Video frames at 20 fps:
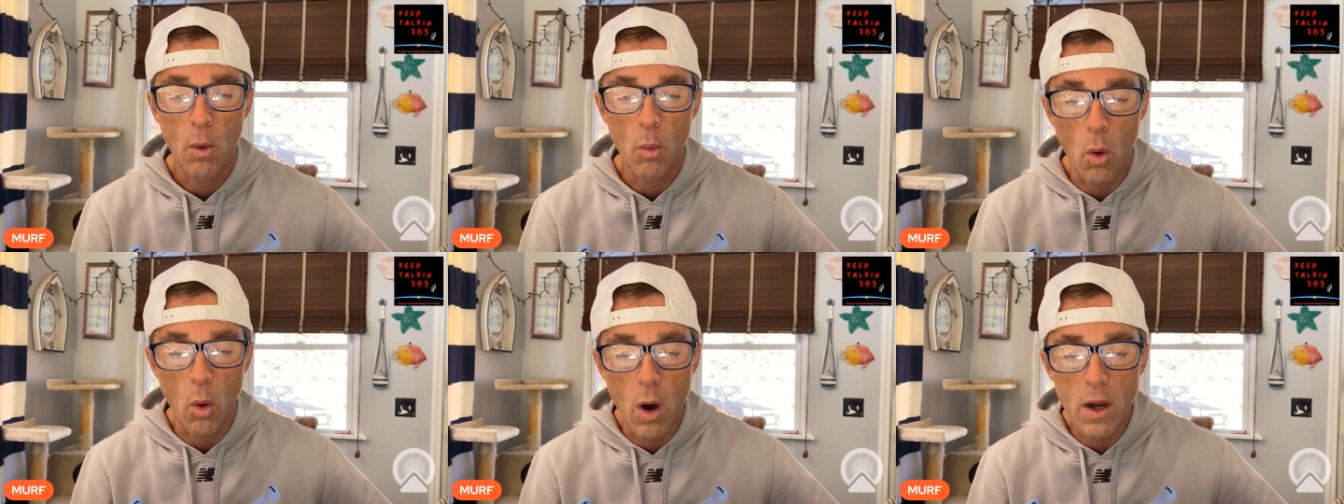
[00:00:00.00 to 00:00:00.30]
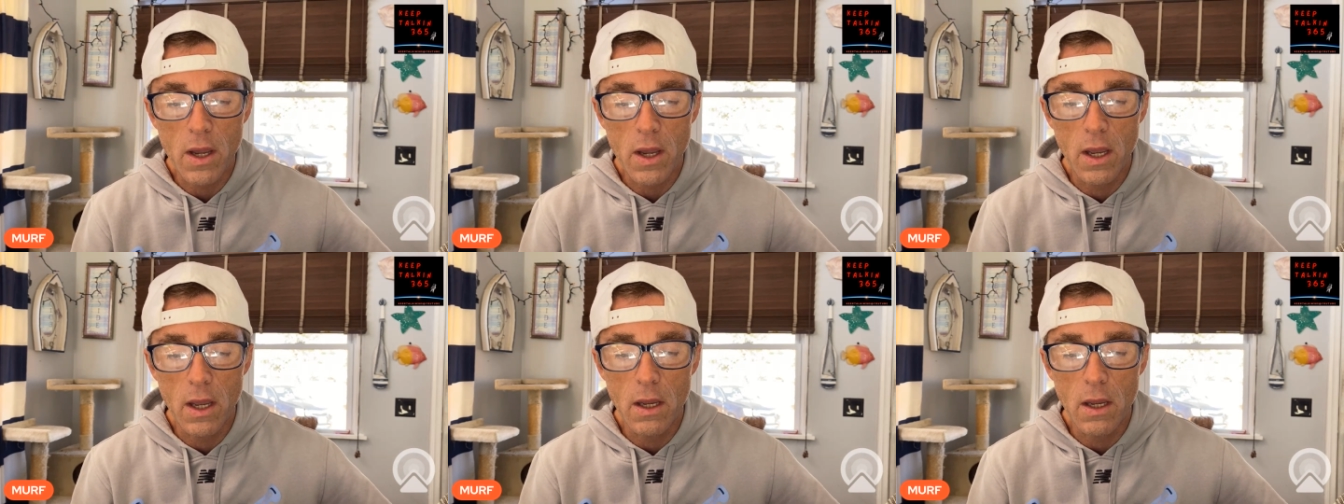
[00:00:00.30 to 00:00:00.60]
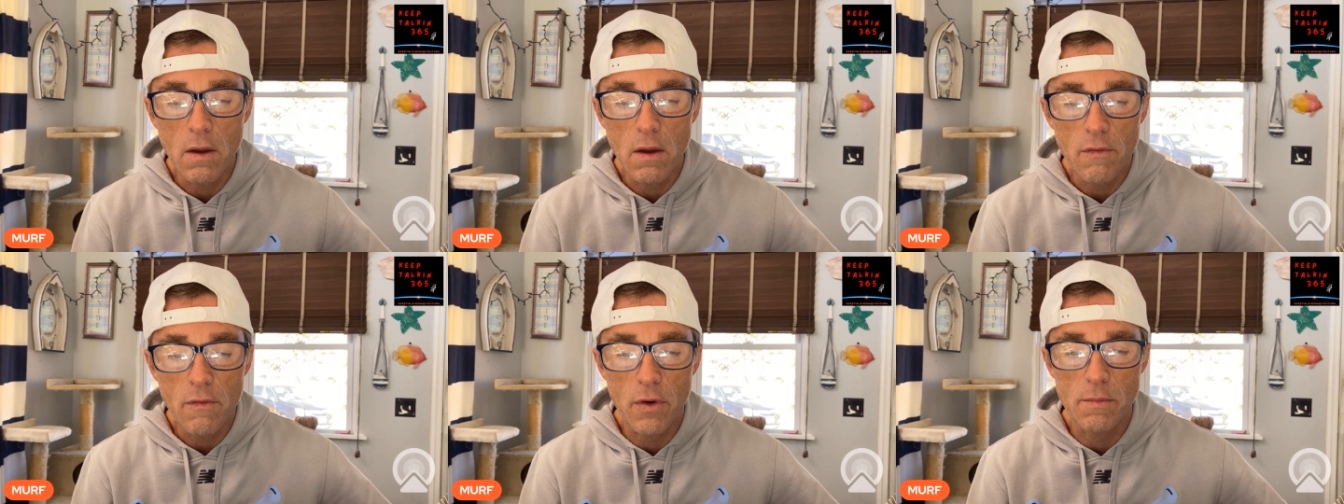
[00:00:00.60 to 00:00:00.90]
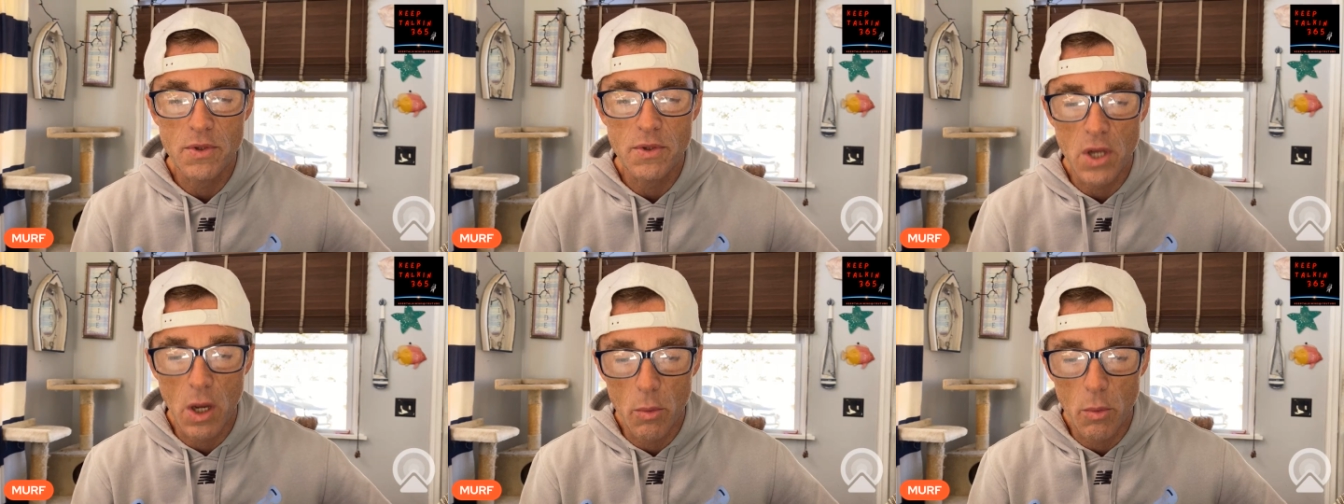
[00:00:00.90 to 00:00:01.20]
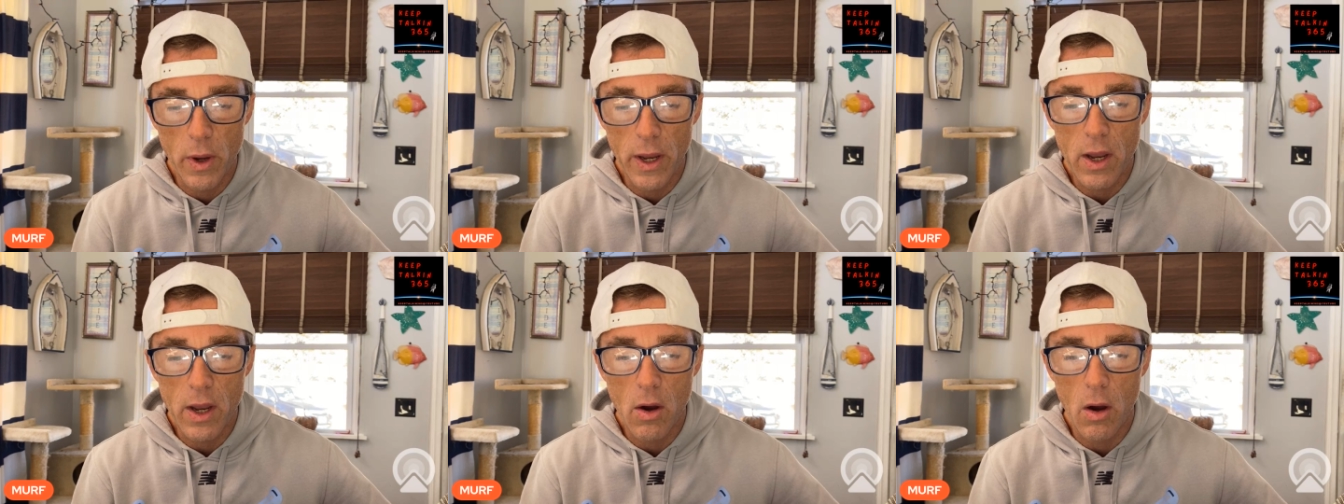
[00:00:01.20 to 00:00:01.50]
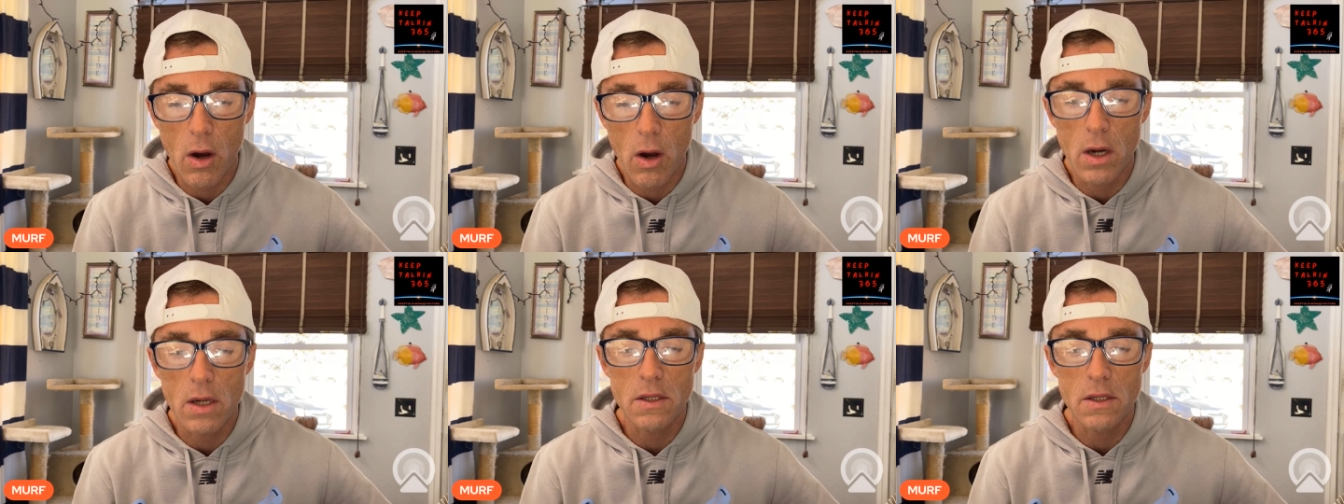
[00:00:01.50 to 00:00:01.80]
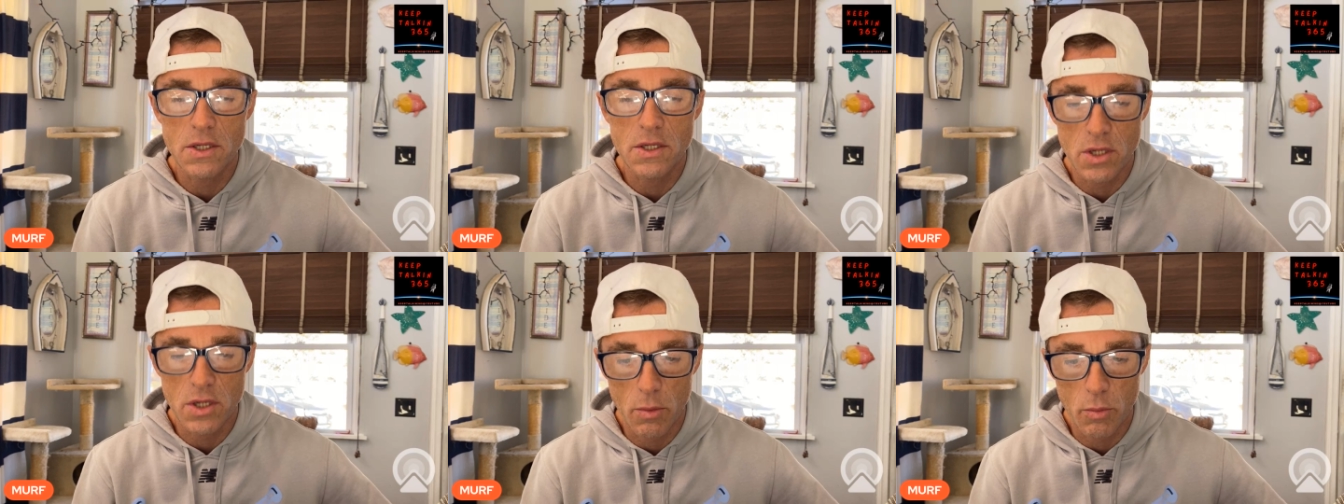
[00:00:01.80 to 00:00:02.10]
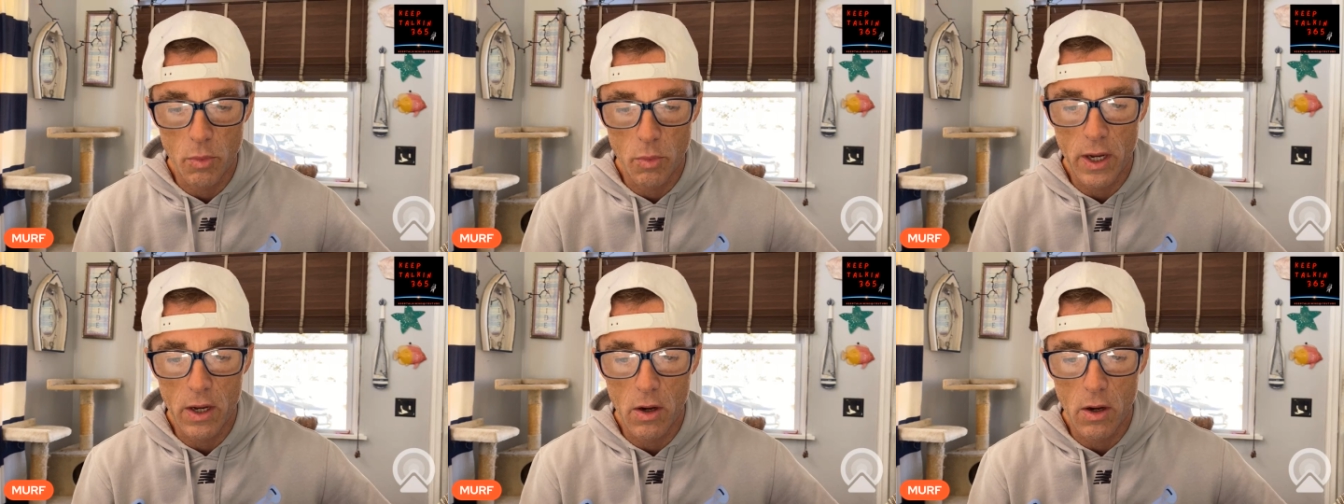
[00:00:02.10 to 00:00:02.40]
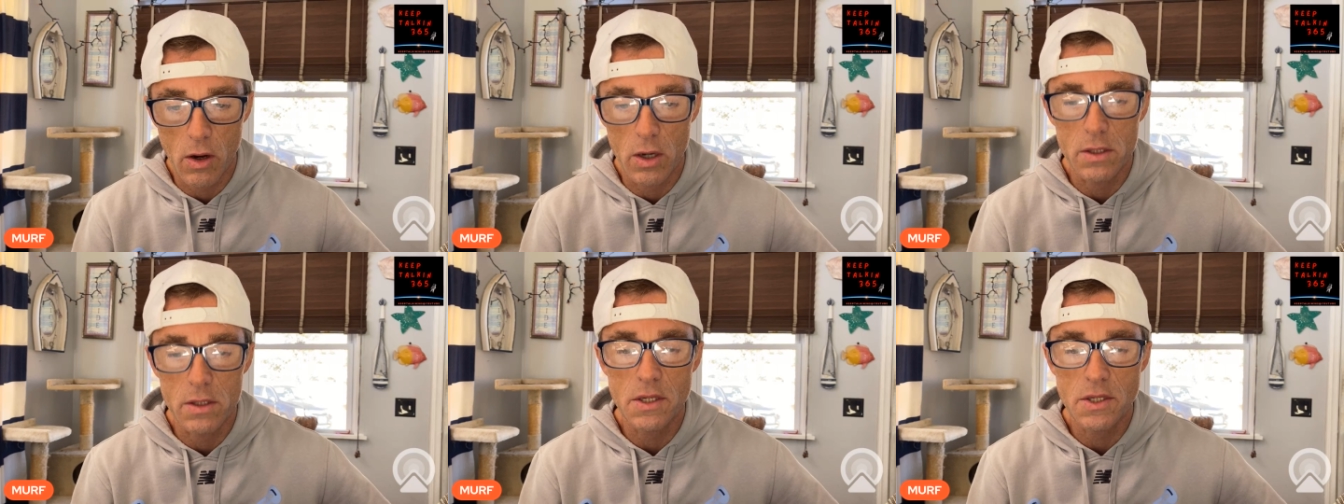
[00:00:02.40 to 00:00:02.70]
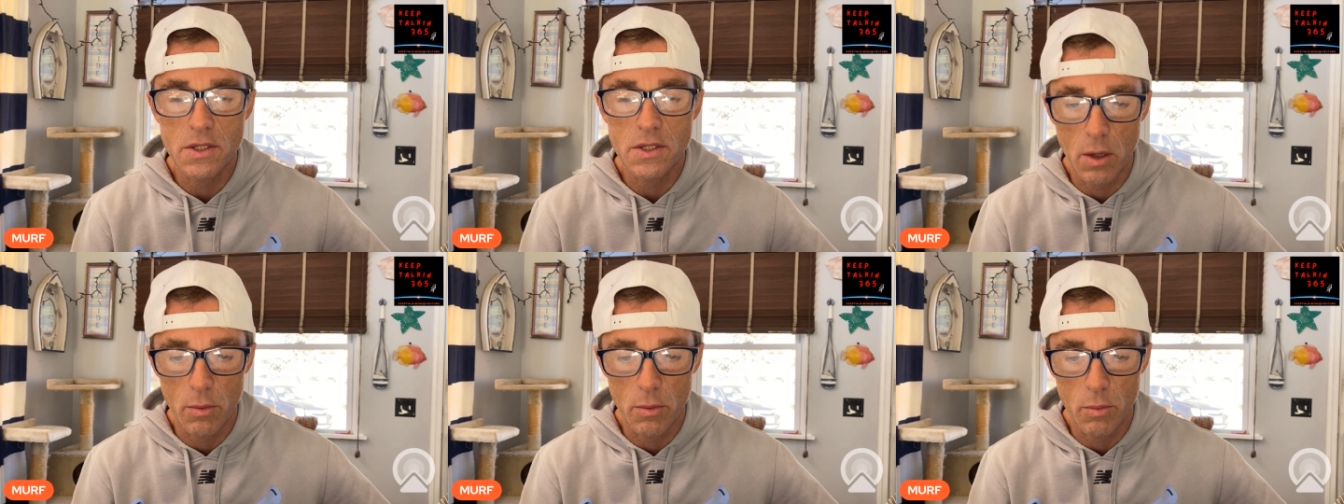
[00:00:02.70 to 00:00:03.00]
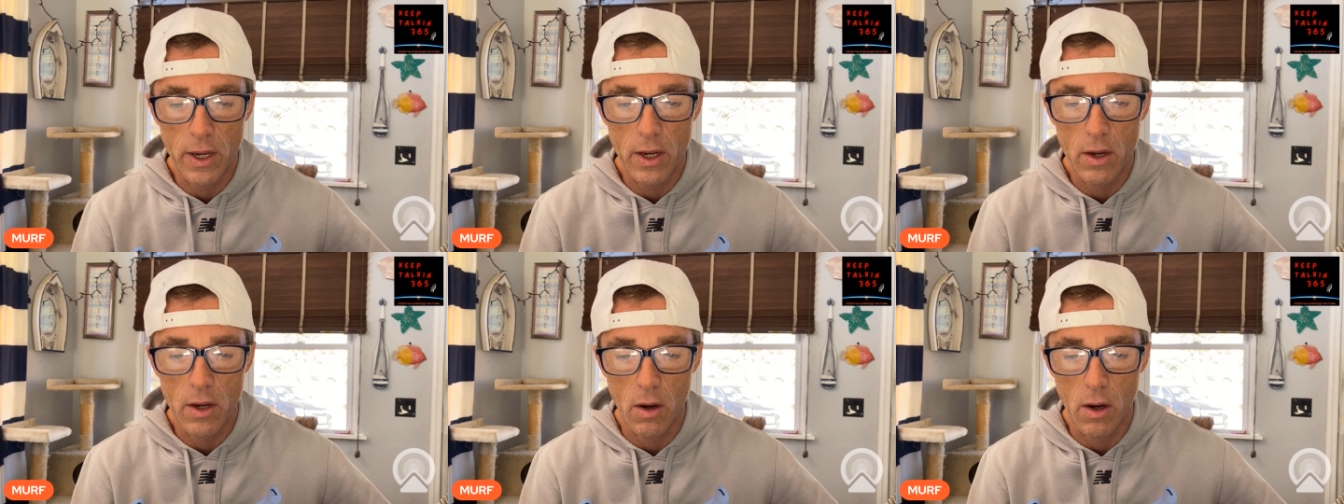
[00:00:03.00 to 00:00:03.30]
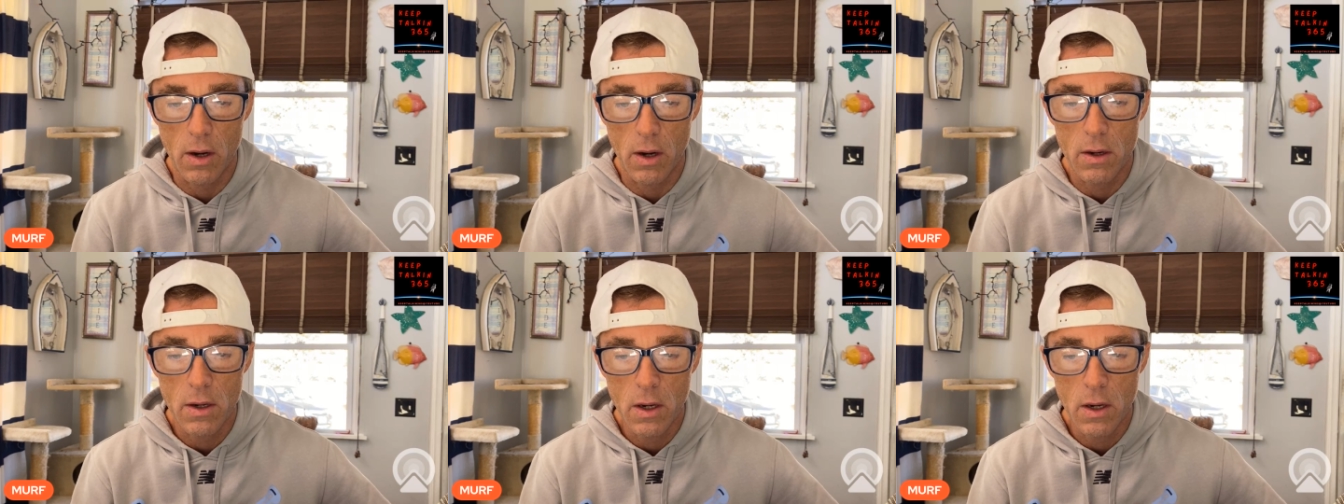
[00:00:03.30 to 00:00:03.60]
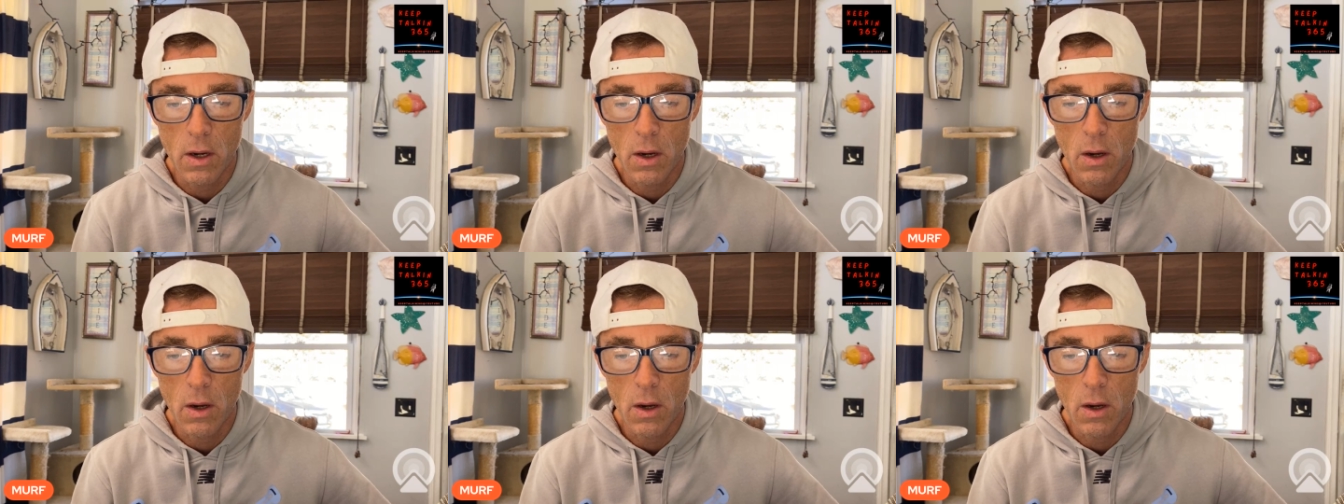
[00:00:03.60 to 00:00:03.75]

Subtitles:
walking from subway car to subway car to subway car